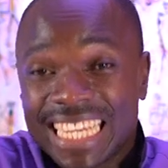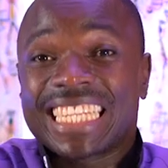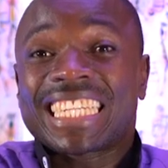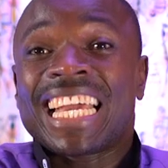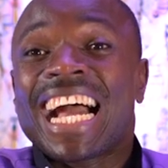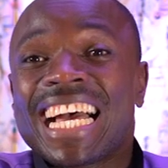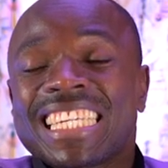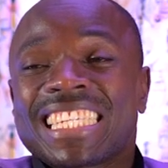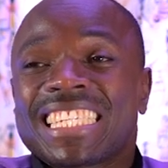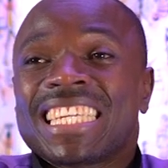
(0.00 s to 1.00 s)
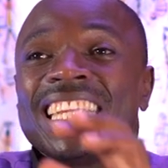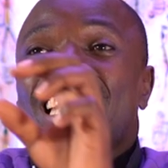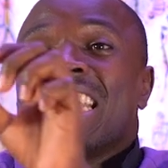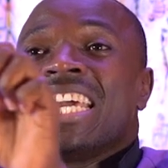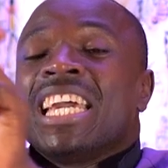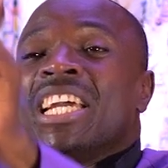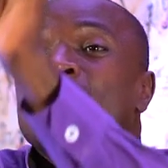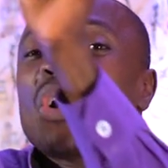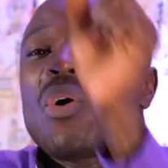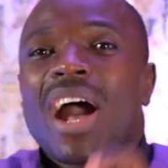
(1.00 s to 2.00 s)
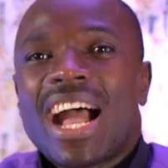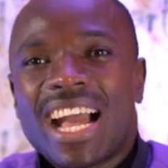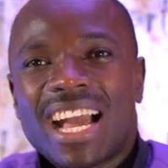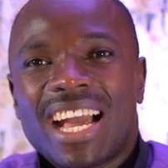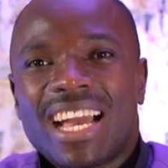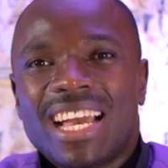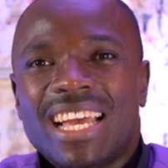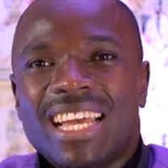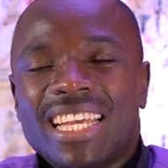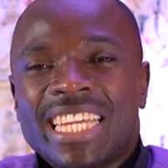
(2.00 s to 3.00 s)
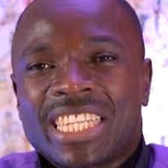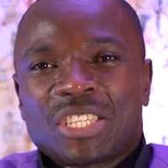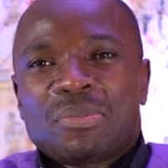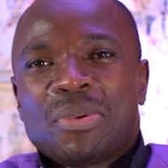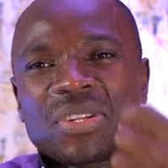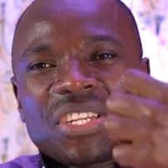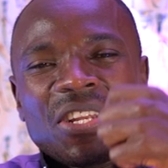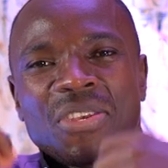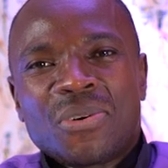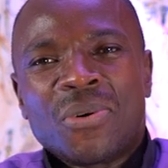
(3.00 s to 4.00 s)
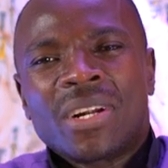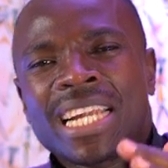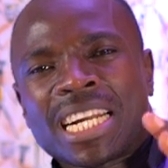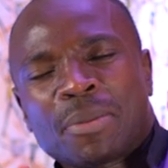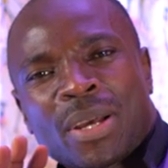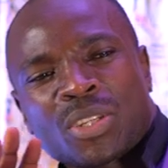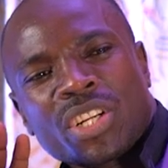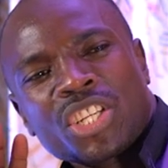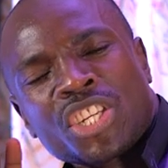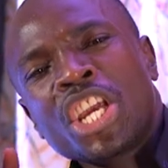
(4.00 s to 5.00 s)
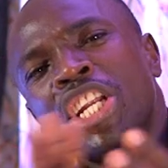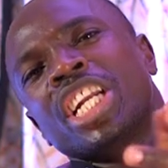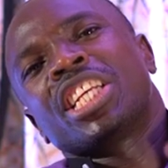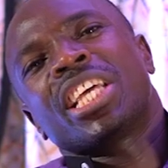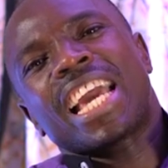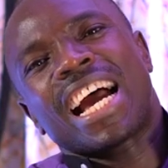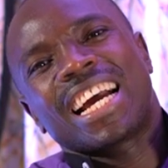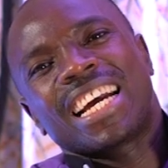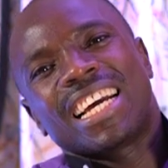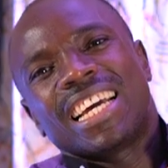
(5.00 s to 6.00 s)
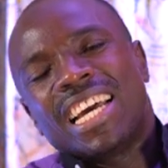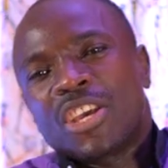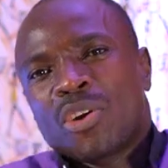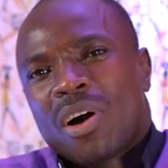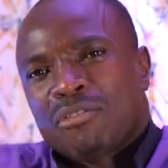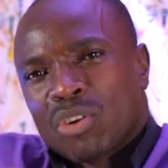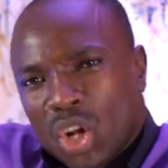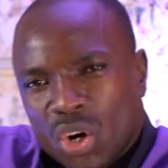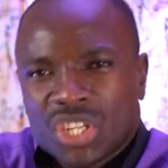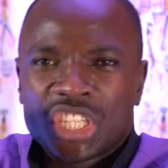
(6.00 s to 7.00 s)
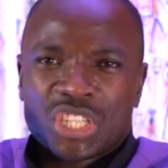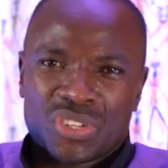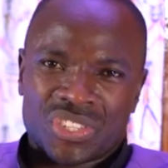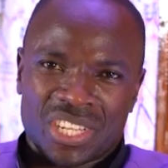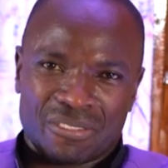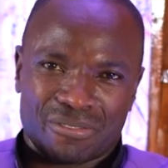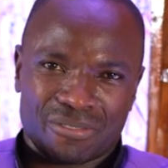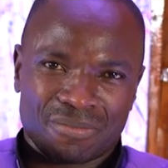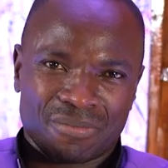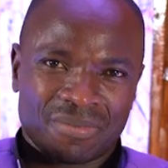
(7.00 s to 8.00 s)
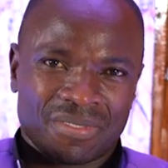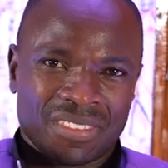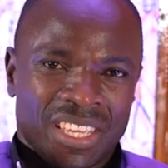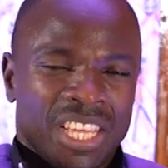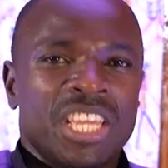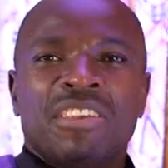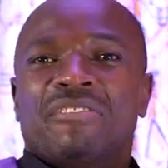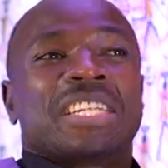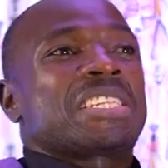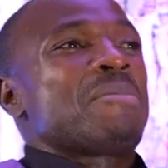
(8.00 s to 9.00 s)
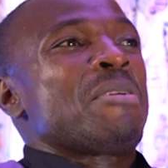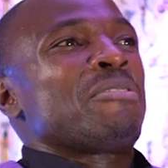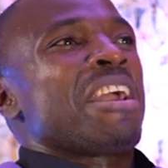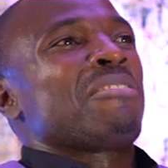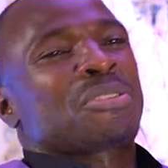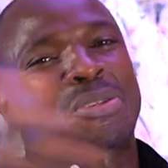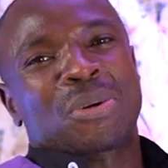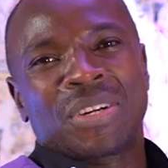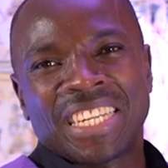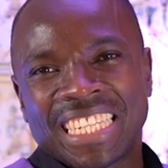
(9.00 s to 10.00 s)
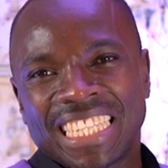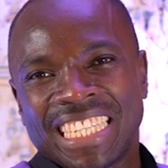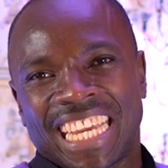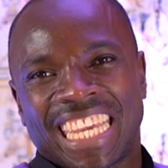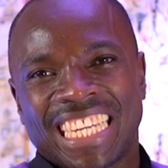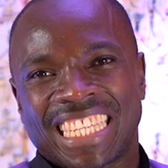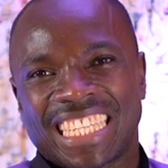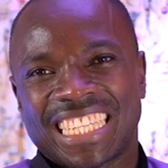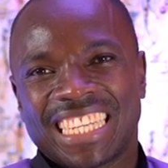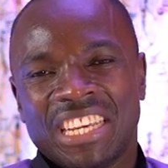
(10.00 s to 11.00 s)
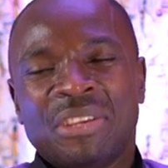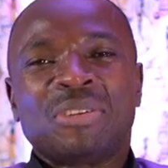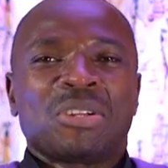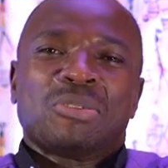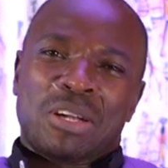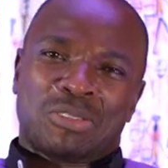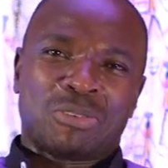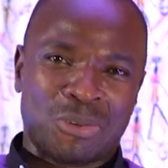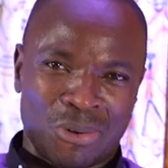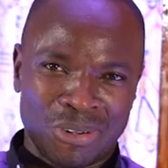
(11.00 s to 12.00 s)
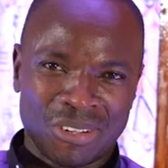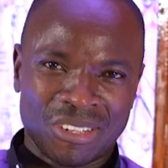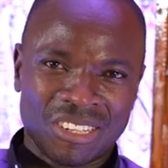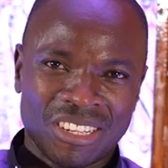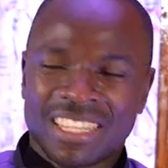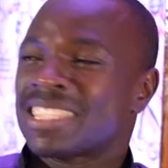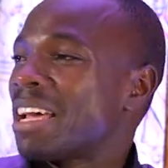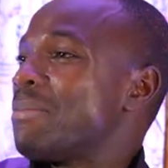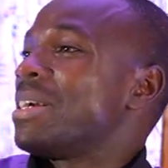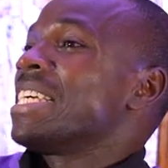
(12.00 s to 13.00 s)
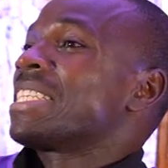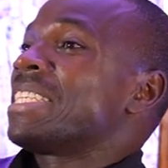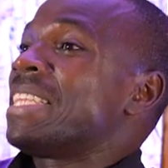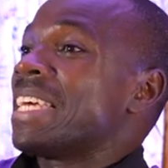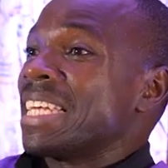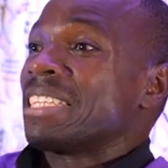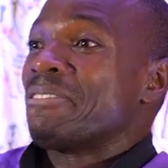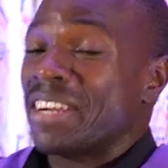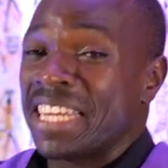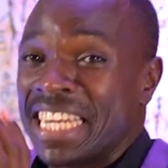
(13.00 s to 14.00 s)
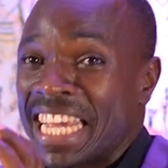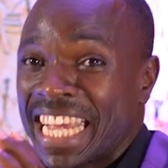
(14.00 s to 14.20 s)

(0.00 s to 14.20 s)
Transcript: It has a door. It is built in you. That person is hidden there. You have locked it yourself. Even some of you have thrown the keys. You don't want to know. Somebody is there suffering in a